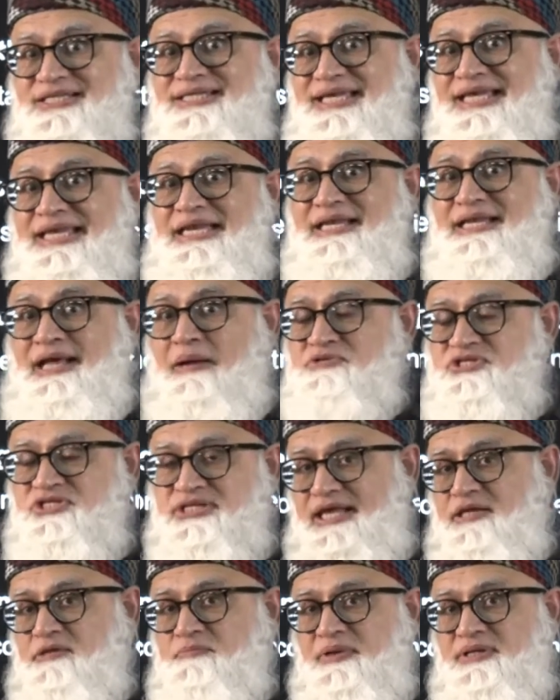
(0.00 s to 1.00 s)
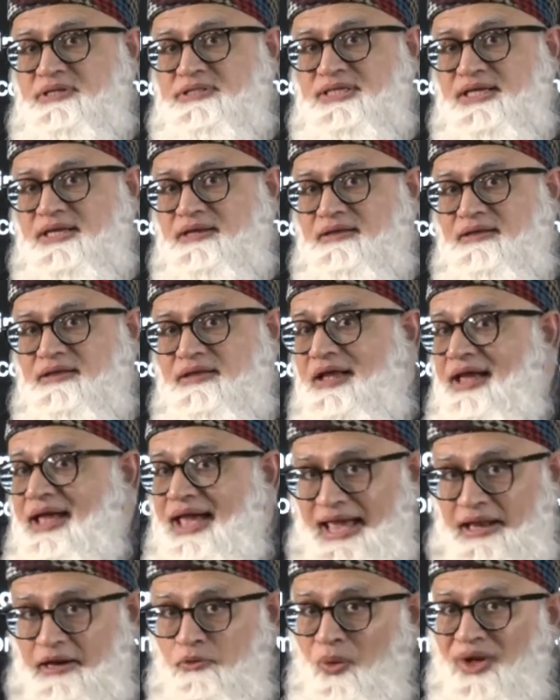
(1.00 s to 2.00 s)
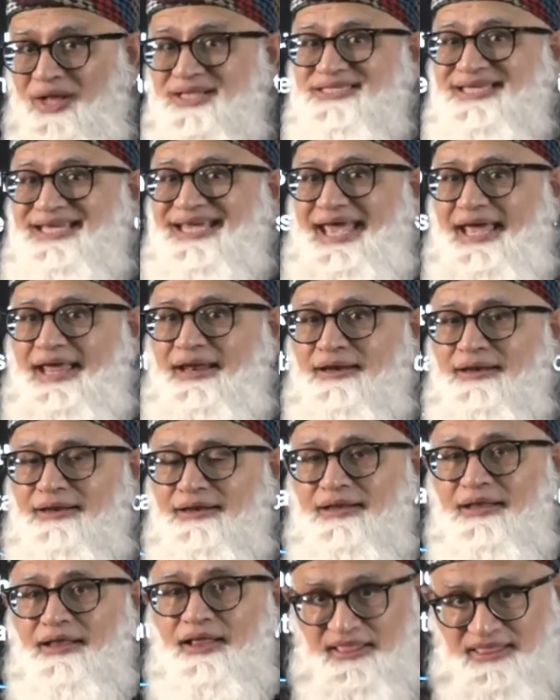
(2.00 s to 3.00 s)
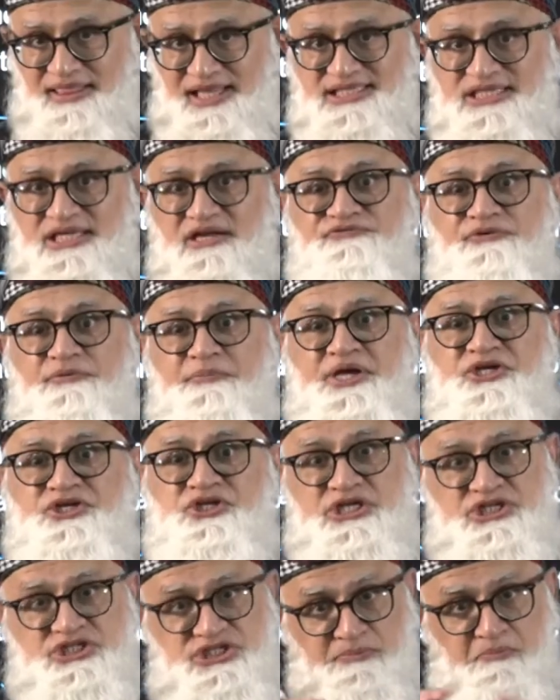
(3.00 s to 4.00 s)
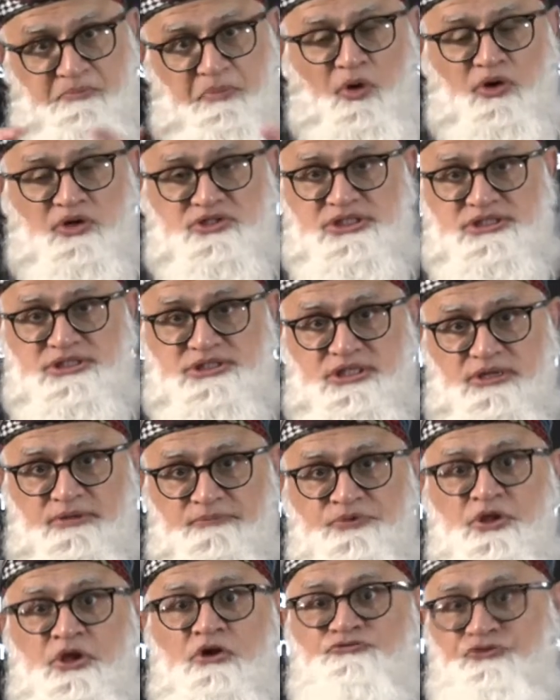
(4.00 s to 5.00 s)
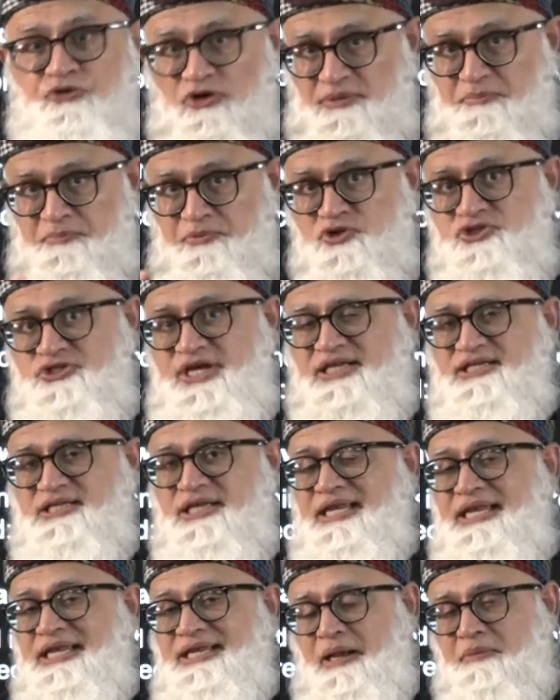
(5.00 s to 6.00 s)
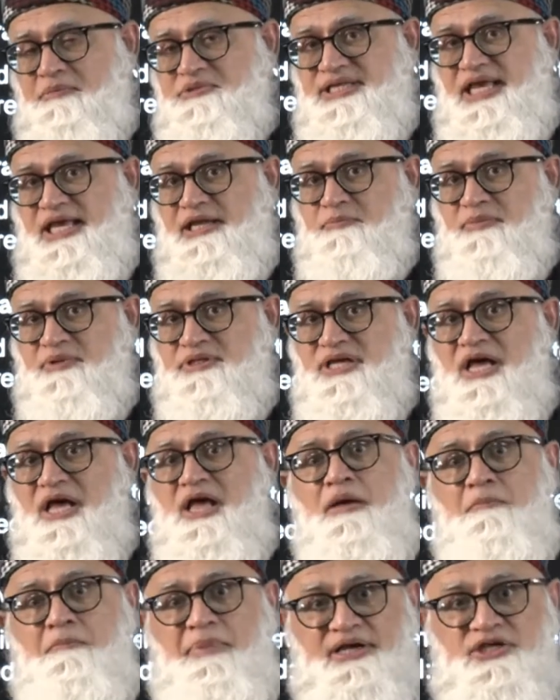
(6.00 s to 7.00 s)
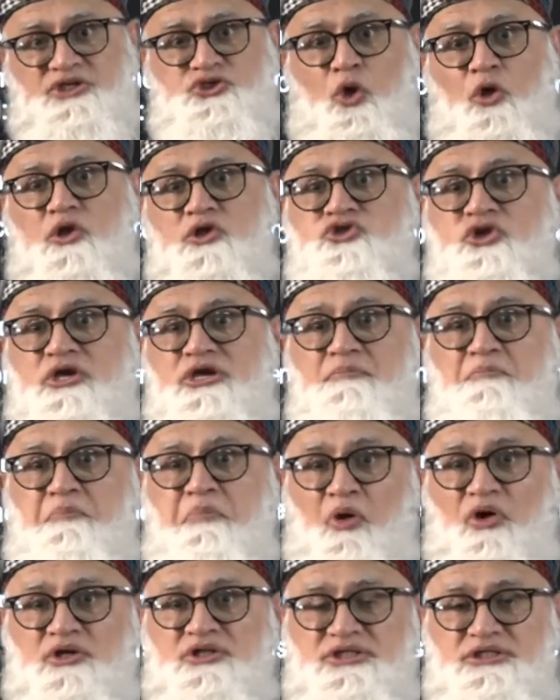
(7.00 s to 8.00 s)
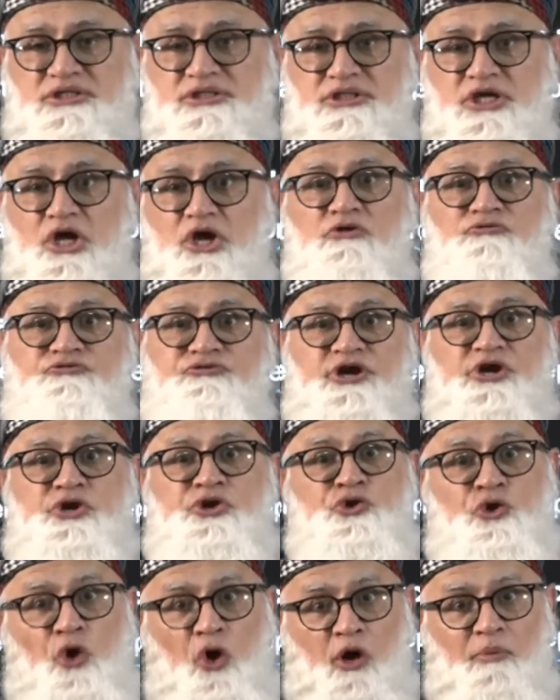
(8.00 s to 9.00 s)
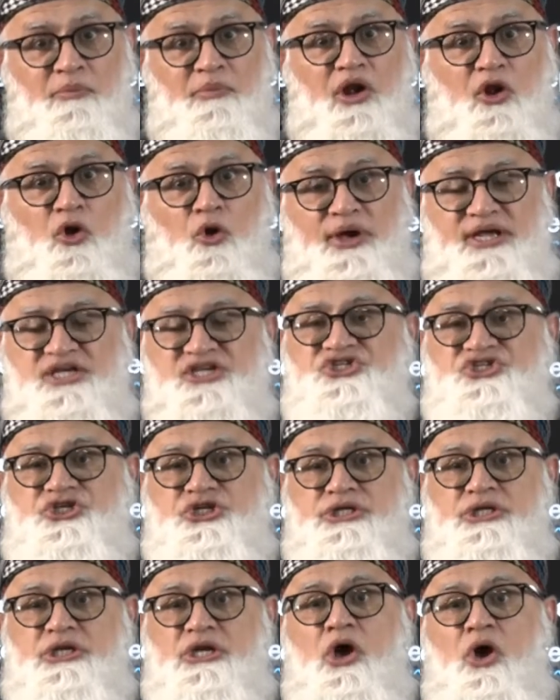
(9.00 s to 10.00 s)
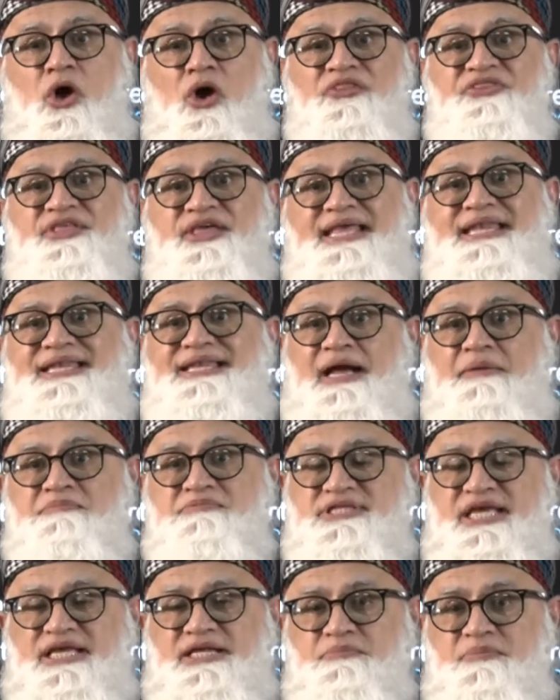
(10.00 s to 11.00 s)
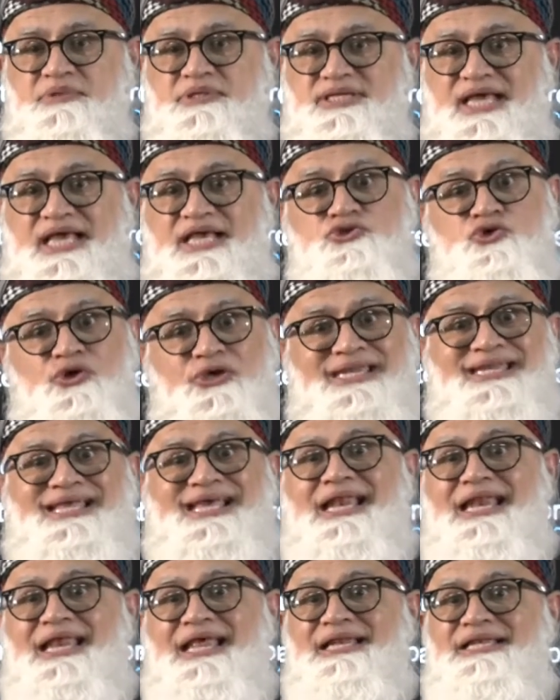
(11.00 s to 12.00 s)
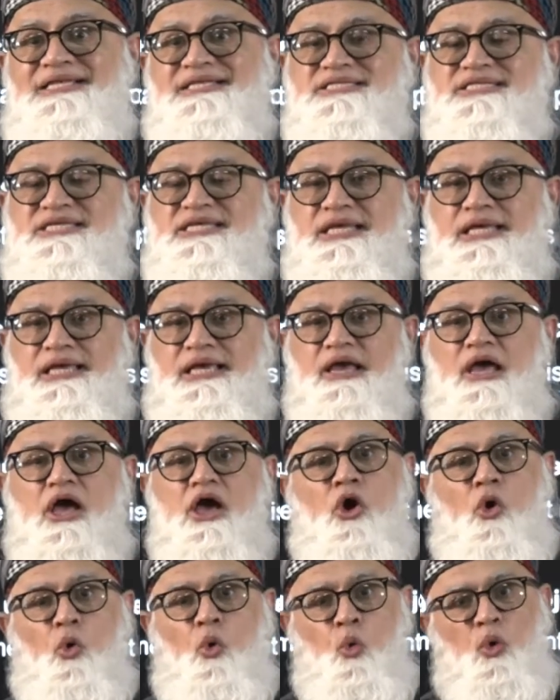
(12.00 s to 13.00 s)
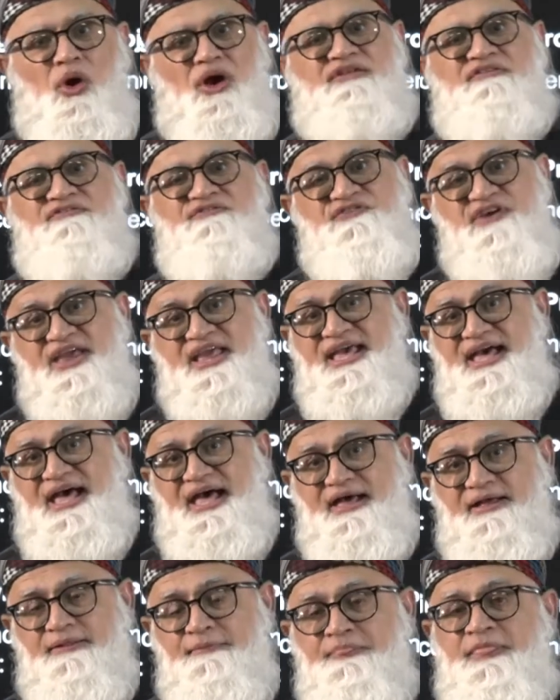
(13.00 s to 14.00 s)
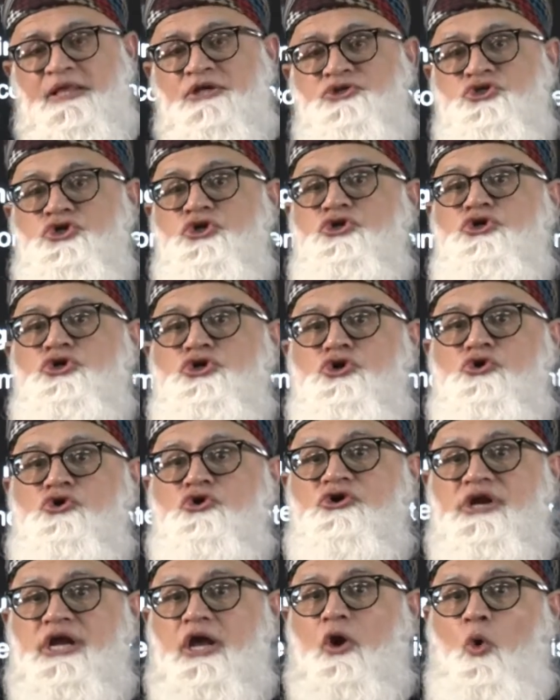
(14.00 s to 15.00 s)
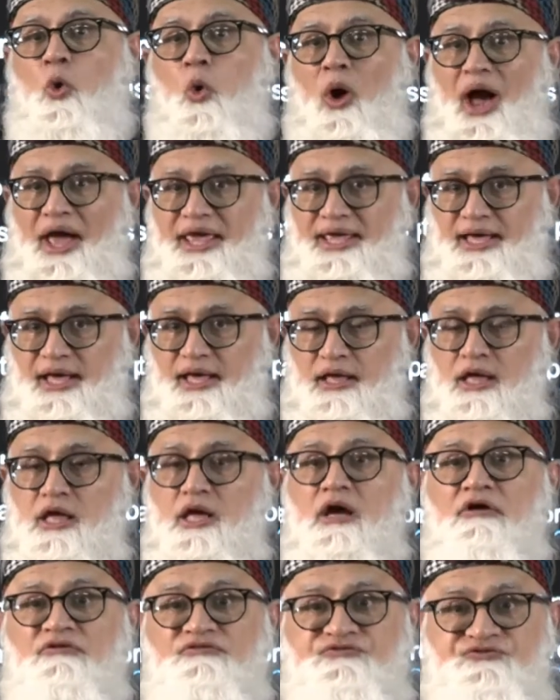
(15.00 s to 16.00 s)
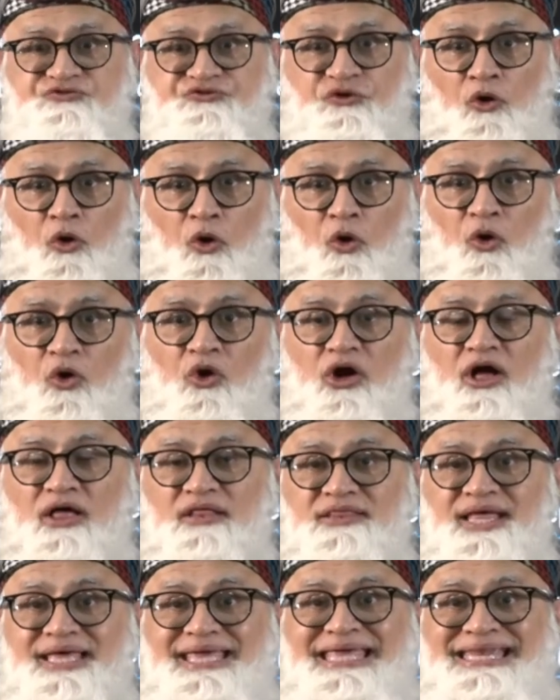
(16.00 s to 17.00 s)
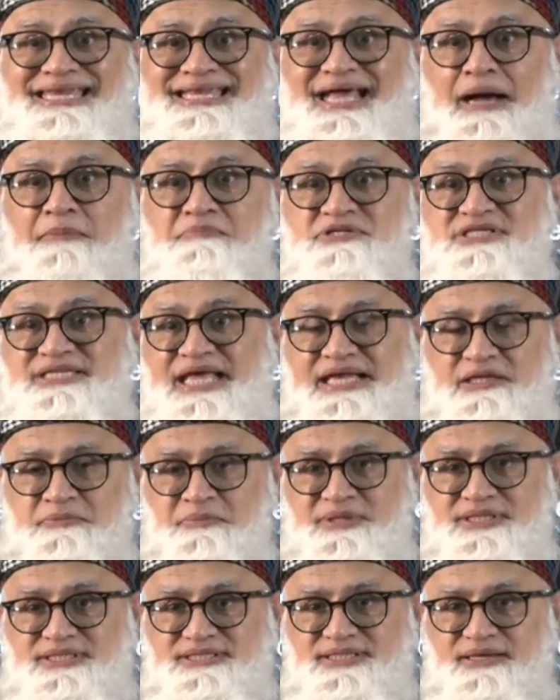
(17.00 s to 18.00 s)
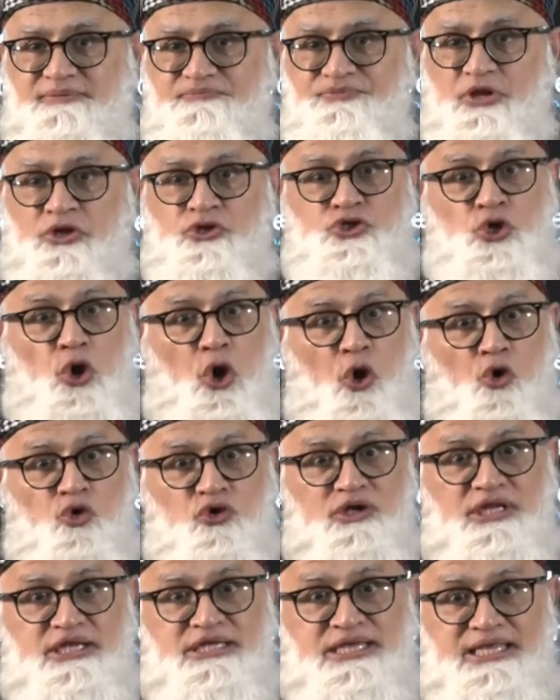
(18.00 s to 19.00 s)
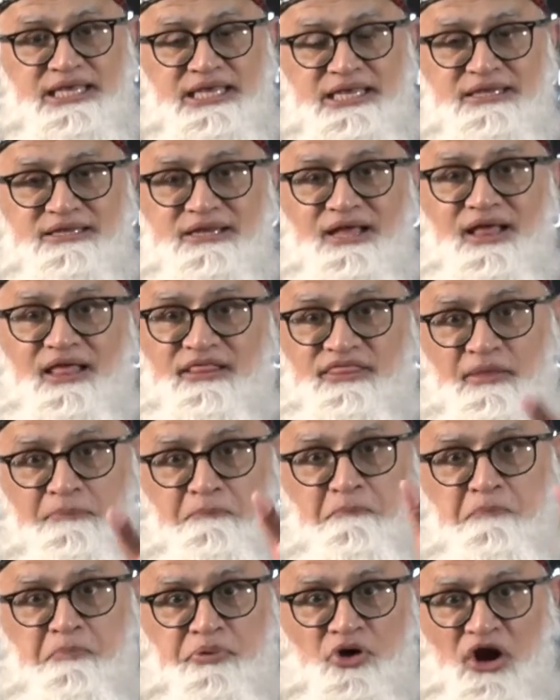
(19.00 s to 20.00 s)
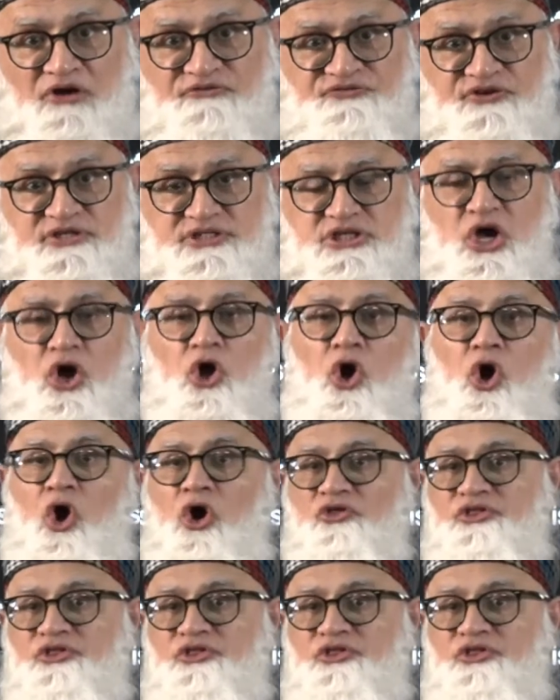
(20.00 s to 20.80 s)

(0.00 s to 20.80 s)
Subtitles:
income statement? And once again, this information is important for the projected income statement, but it's also important for a normal question on the income statement. As you can clearly see, what figure do you require for the income statement? You only need the profit or the